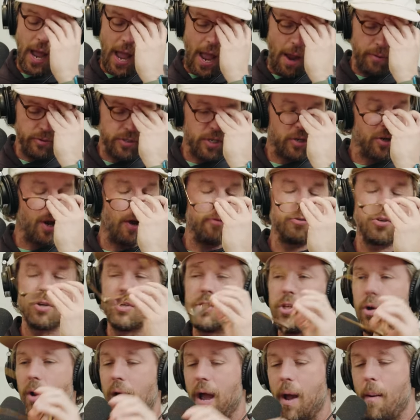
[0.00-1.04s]
I was I was
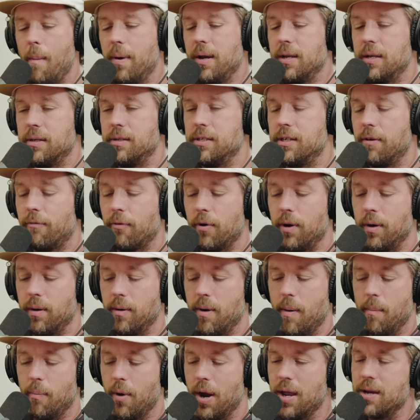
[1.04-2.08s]
curious to know how many different
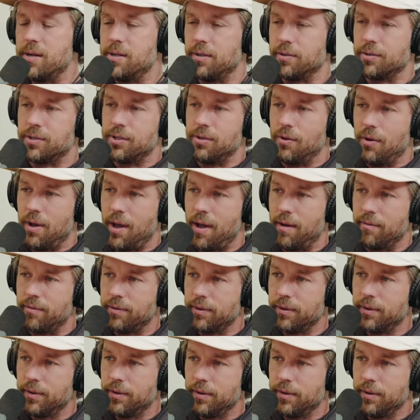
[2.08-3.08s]
brand deals do you have?